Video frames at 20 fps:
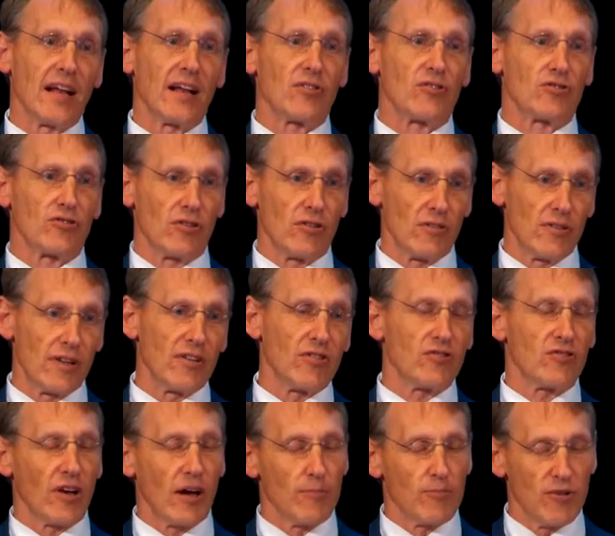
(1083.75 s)
It's certainly
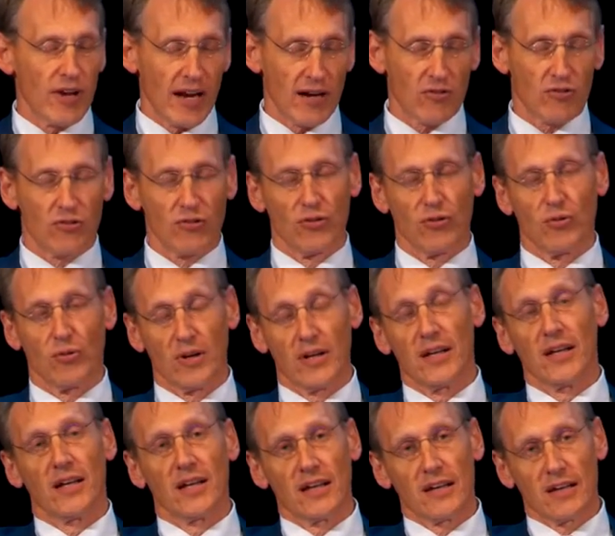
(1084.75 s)
subject to
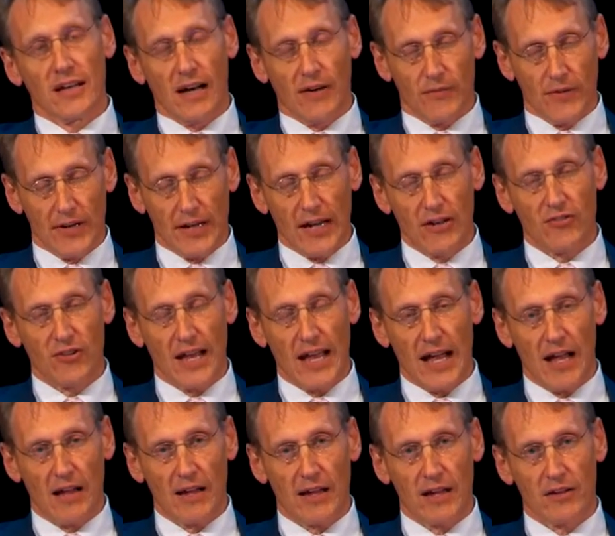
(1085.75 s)

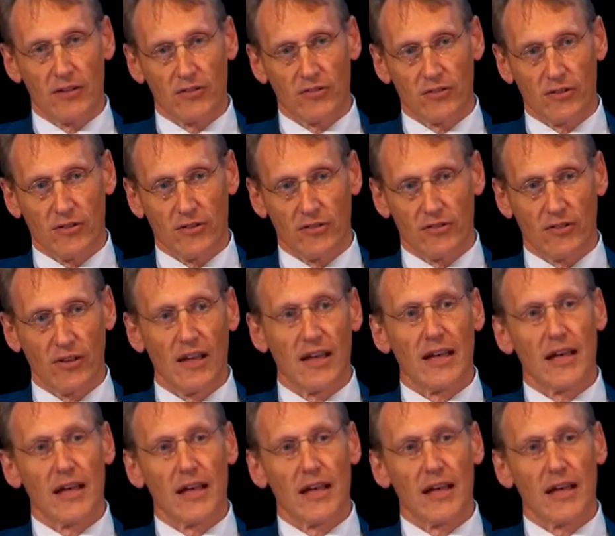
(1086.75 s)
confidentiality concerns,